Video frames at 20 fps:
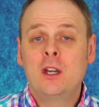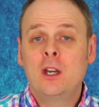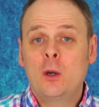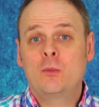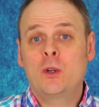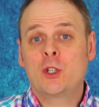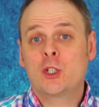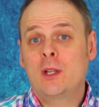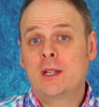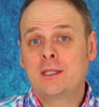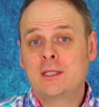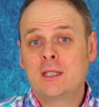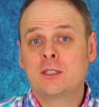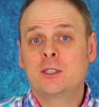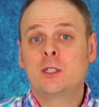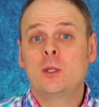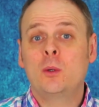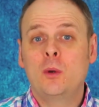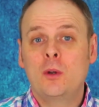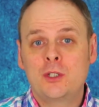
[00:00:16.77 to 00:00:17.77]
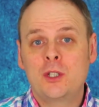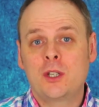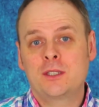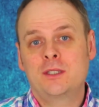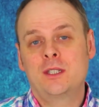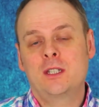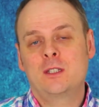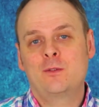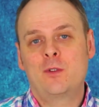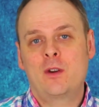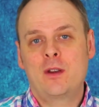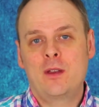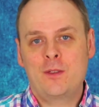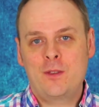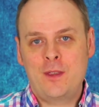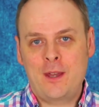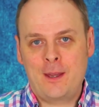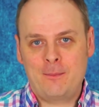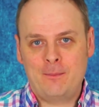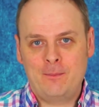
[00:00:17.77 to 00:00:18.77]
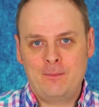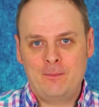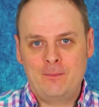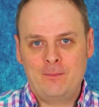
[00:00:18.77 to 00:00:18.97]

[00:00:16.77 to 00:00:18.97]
which lets us do just this very thing.